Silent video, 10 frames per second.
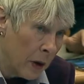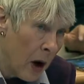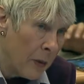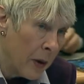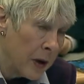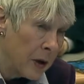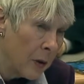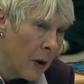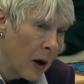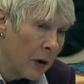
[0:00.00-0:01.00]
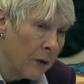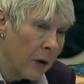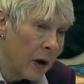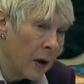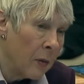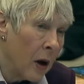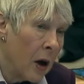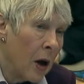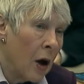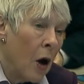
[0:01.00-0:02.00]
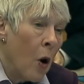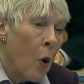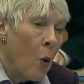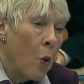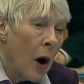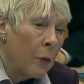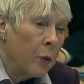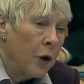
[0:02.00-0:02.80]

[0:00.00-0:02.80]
Operation Iraqi Freedom. What